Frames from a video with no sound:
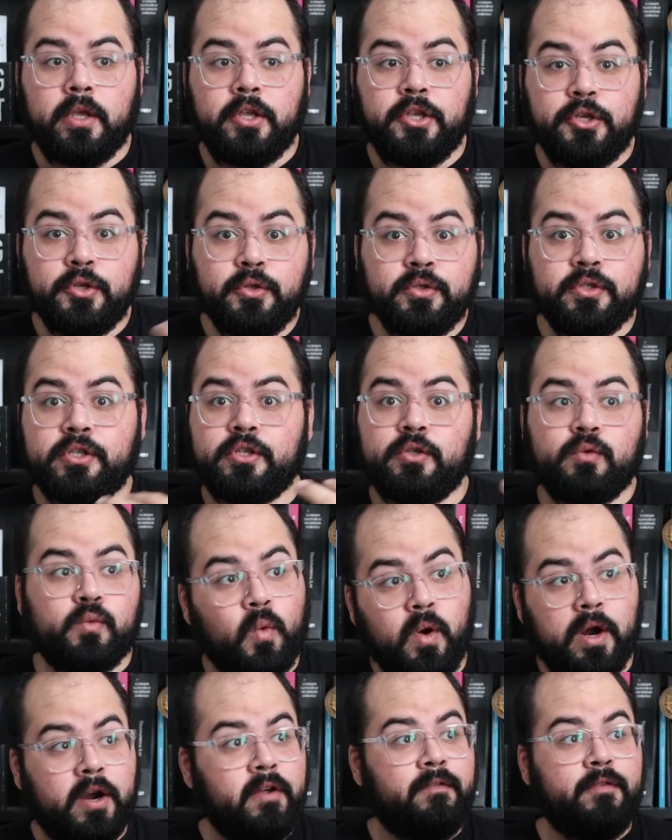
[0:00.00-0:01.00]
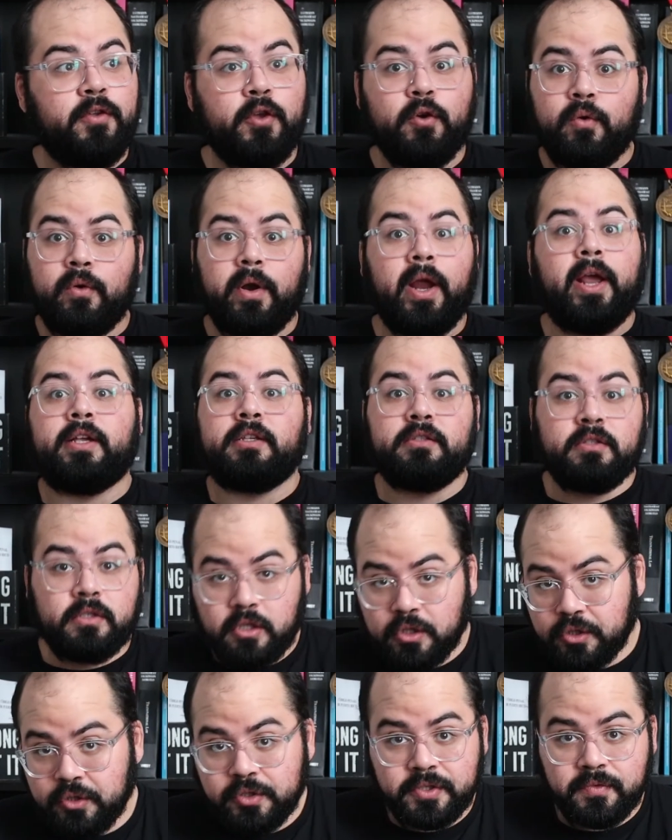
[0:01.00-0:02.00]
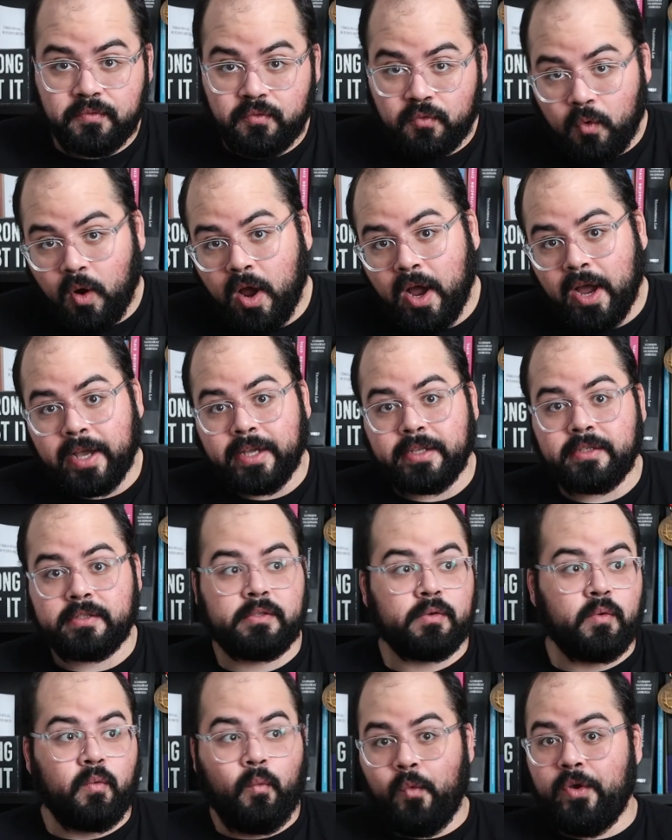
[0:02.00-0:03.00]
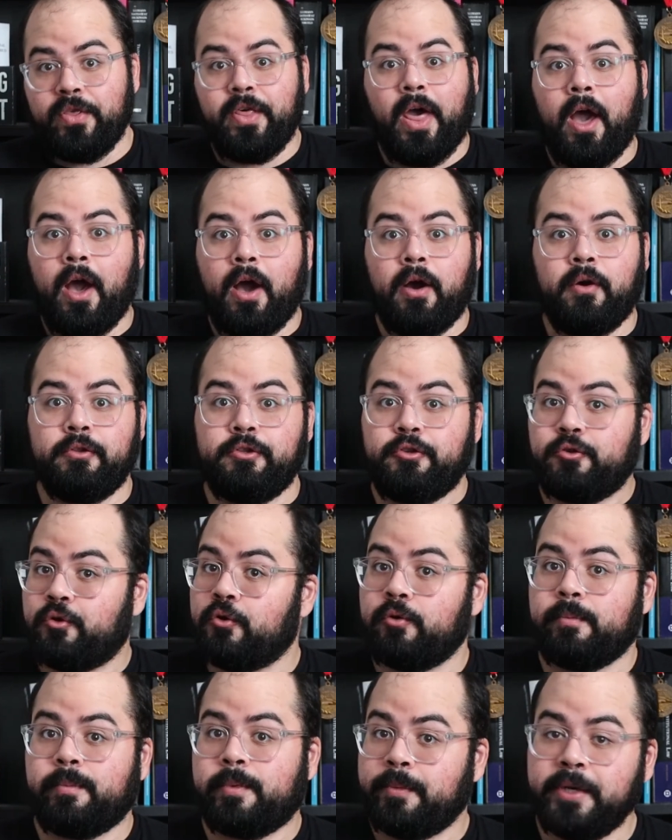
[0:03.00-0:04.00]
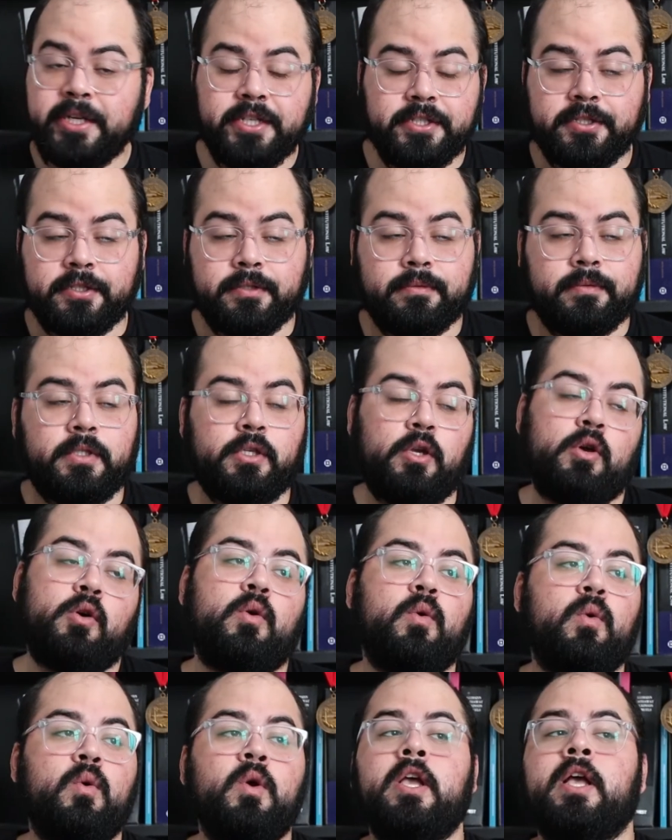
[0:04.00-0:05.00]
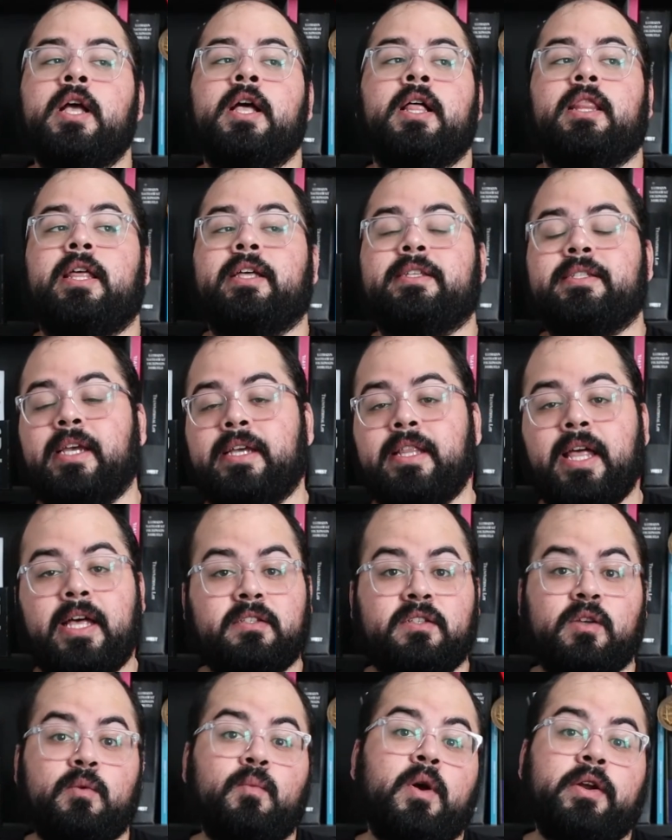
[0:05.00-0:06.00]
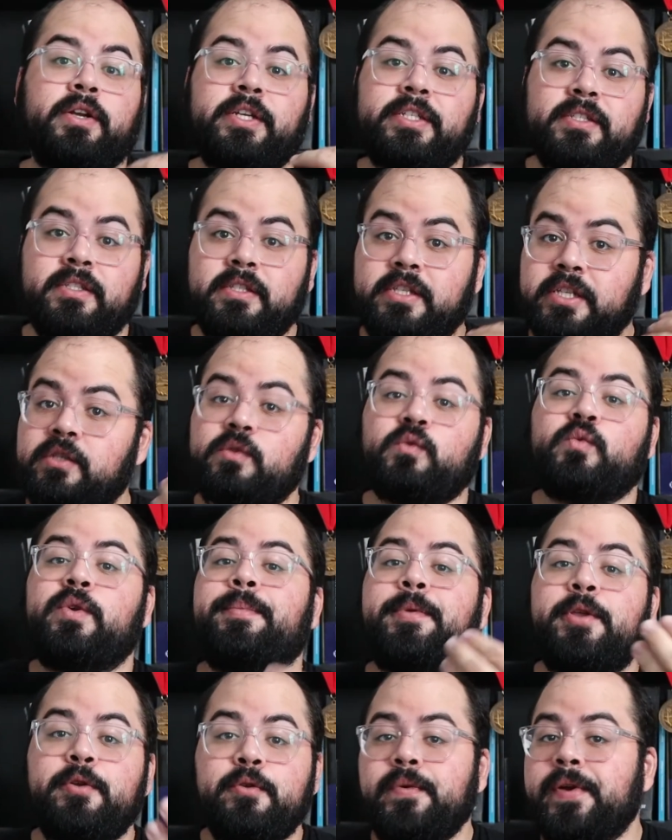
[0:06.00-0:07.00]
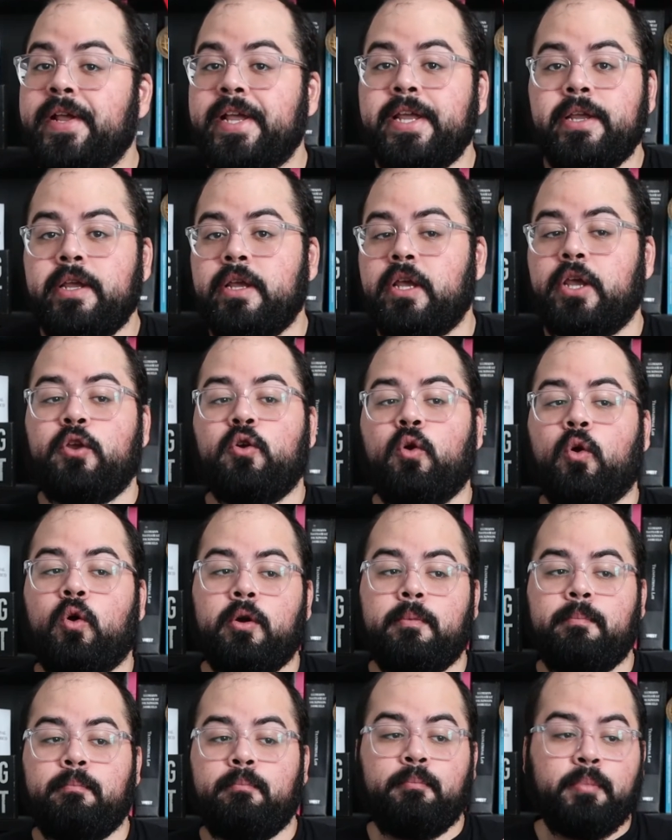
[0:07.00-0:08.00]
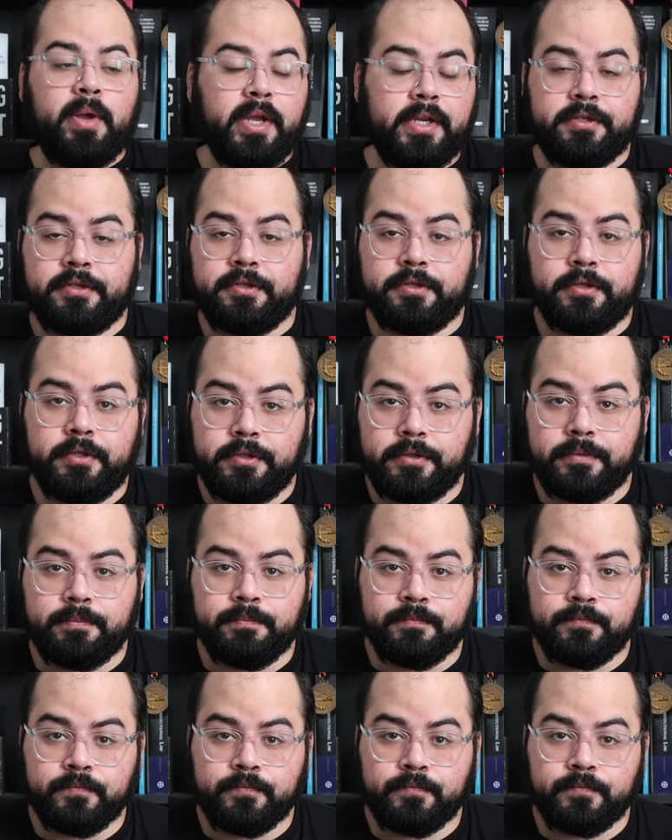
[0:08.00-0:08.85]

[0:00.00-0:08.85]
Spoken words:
uses one of your exclusive rights without your permission. So let's say that someone is distributing your pictures,